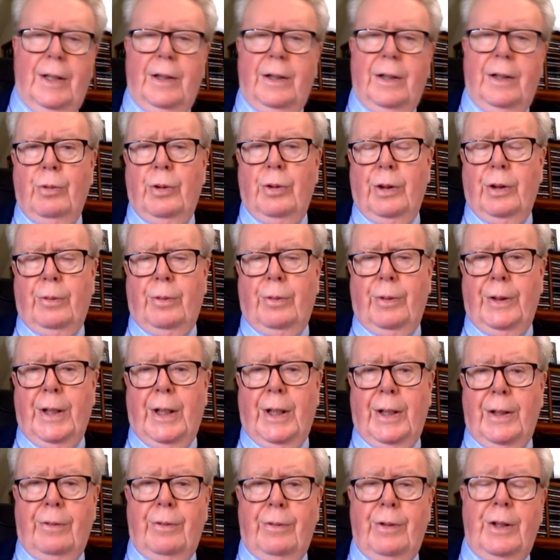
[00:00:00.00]
can work with
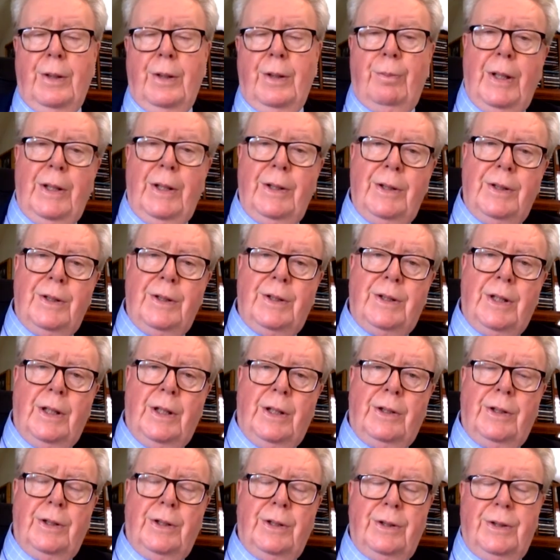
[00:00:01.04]
other independents
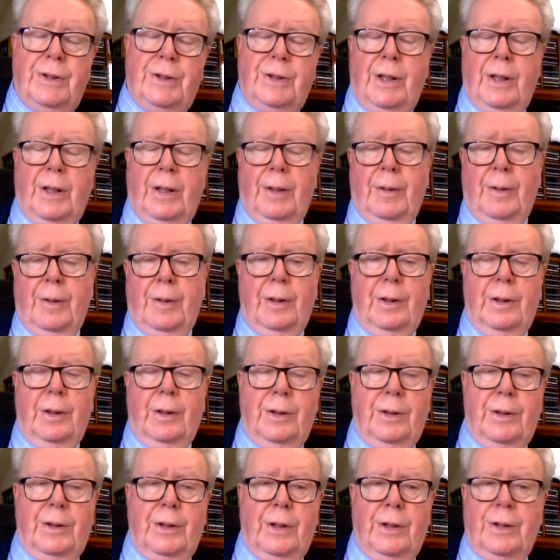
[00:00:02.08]
such as uh,
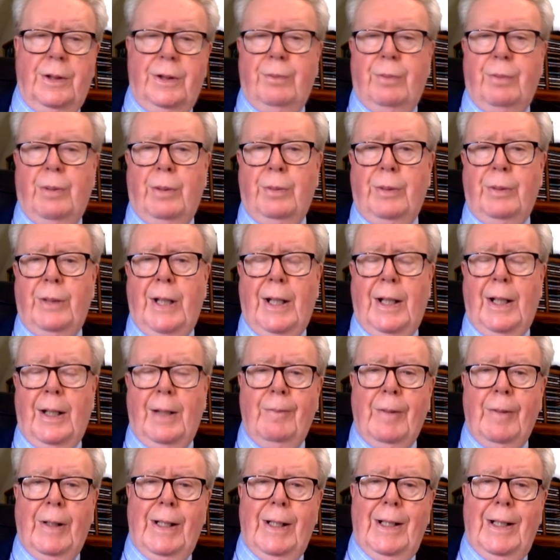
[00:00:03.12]
uh, such as Bob Katter